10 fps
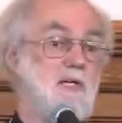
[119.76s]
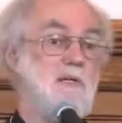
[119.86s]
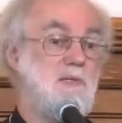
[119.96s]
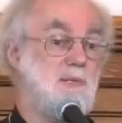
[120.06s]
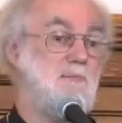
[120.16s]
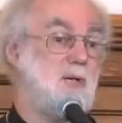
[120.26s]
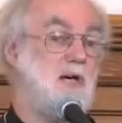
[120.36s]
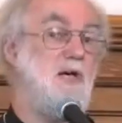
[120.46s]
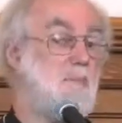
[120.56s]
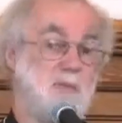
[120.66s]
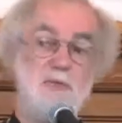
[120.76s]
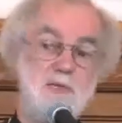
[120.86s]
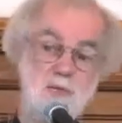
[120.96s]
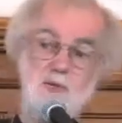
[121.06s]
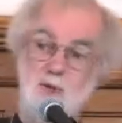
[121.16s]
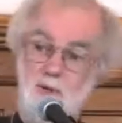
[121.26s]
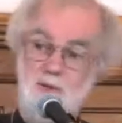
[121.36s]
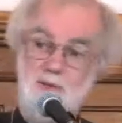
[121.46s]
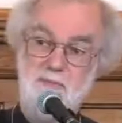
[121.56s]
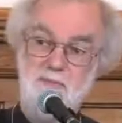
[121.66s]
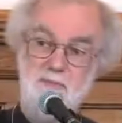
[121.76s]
simply opened its doors,